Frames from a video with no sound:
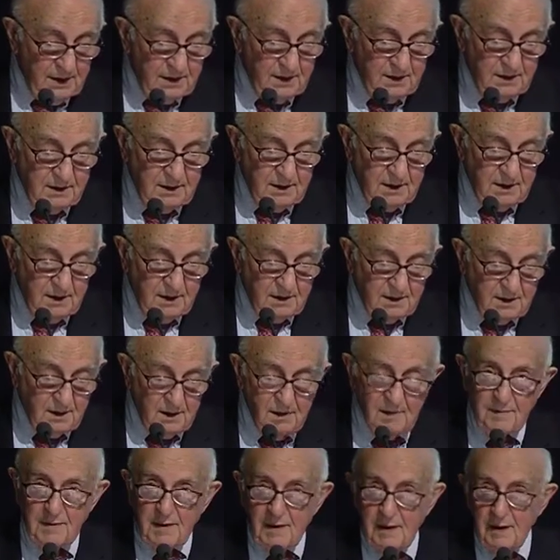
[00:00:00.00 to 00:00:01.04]
Indeed,
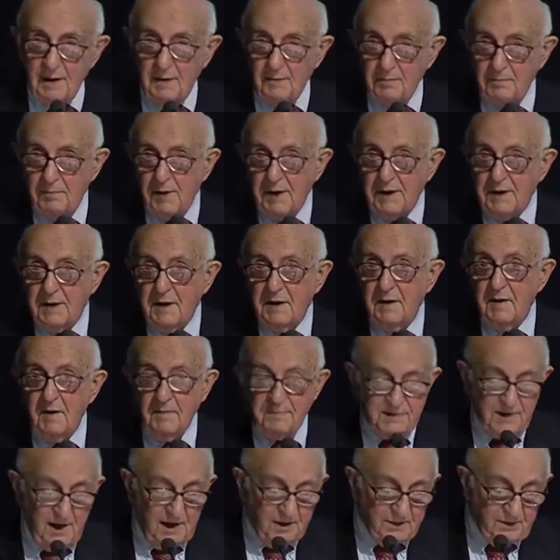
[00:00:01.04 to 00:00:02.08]
many
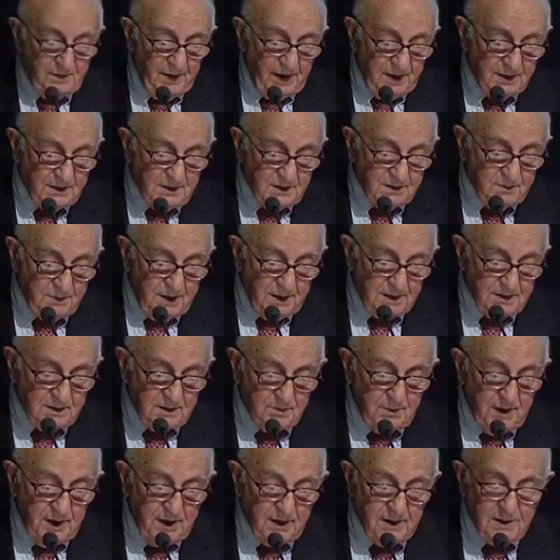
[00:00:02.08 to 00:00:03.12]
of the advancements
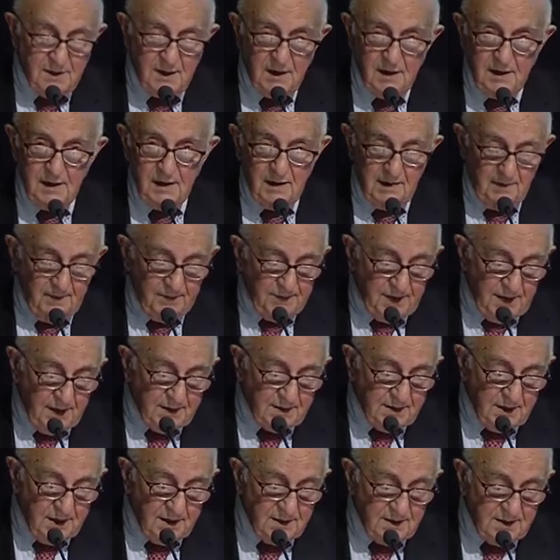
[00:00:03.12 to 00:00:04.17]
made
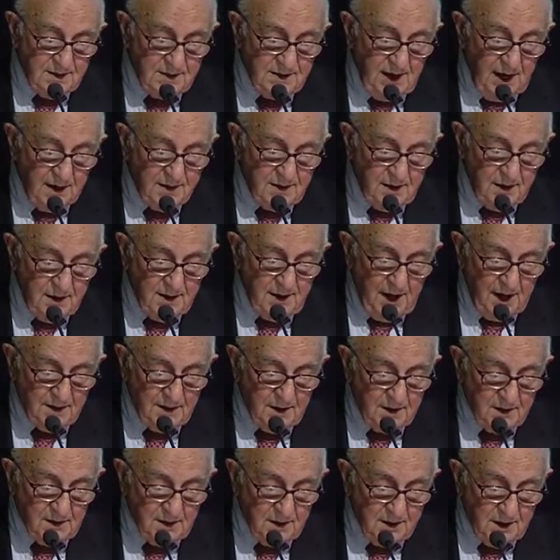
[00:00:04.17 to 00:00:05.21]
since
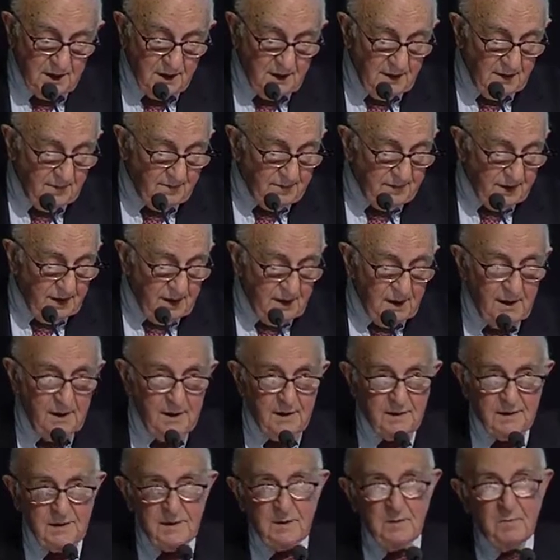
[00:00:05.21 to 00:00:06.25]
1993
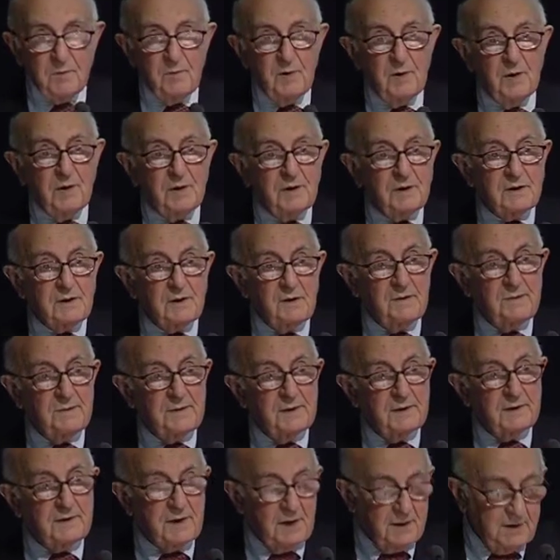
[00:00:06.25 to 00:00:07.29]
in the world of
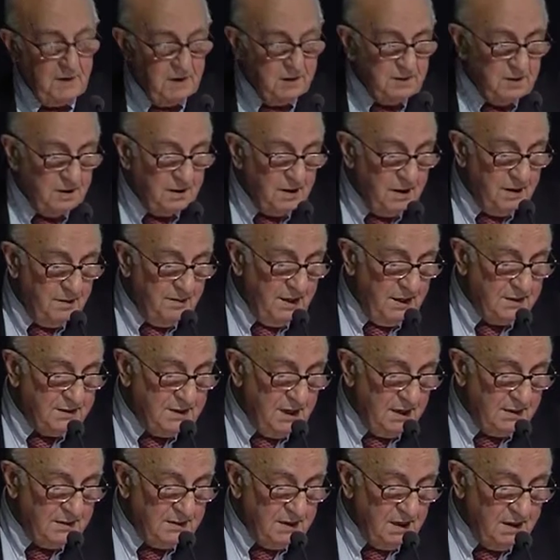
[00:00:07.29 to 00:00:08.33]
international criminal
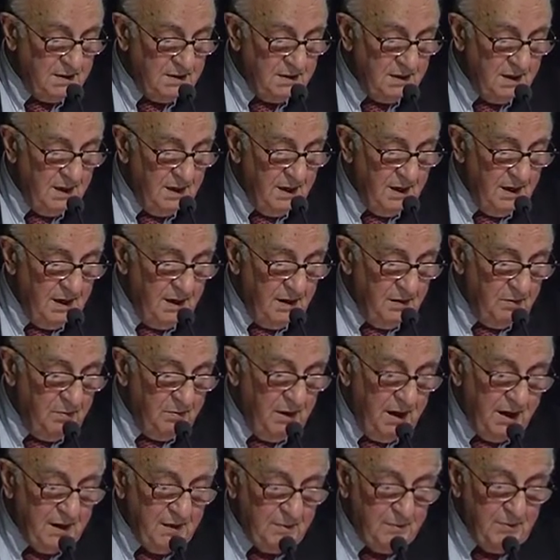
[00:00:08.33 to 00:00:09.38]
justice
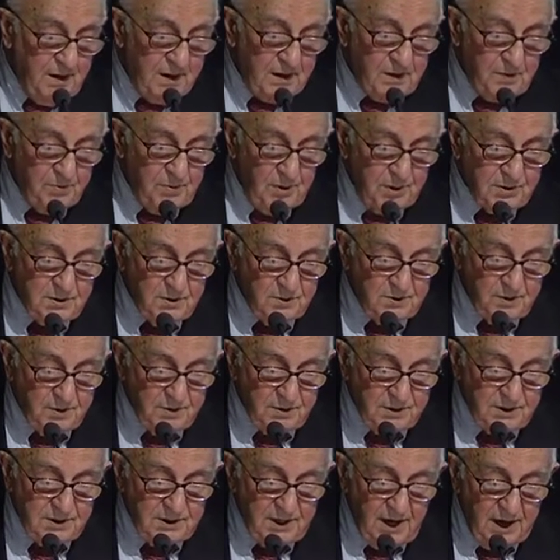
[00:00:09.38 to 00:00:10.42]
were made
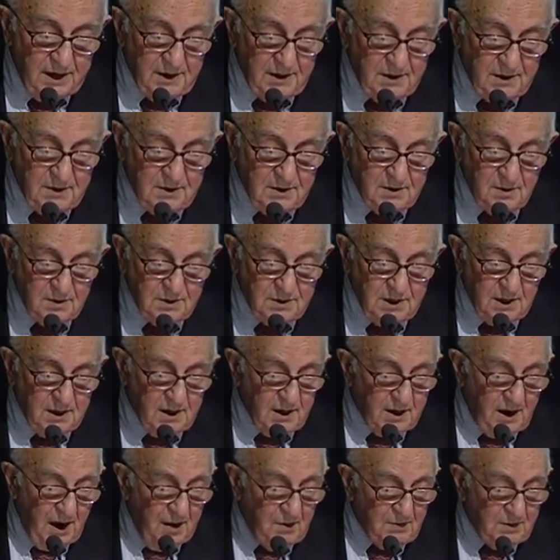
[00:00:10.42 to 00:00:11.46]
possible thanks to the
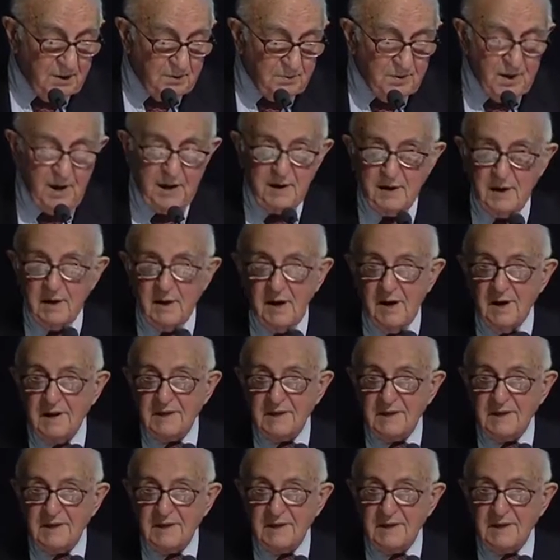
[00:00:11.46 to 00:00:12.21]
groundbreaking